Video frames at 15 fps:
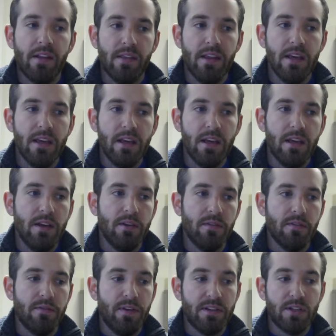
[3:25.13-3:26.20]
The
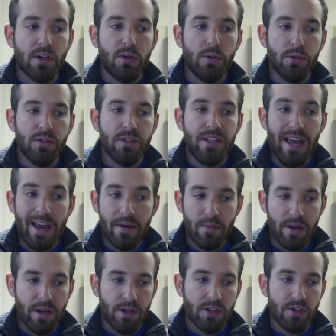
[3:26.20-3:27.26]
physical
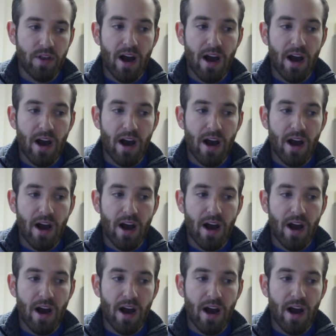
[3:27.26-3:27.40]
damage,